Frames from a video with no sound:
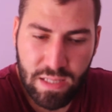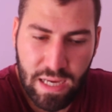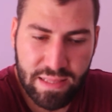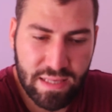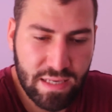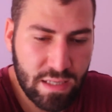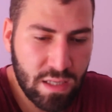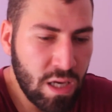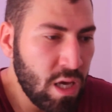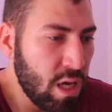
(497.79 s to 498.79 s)
I
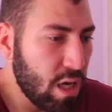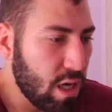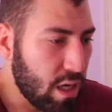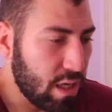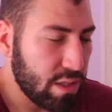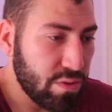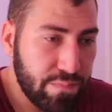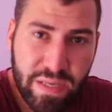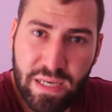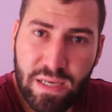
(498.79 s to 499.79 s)
think you
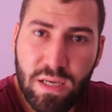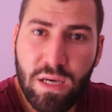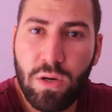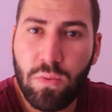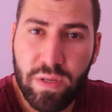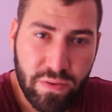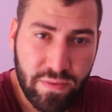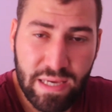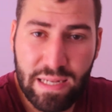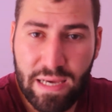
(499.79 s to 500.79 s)
pick what do
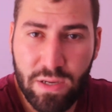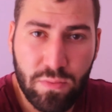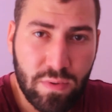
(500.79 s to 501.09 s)
they like,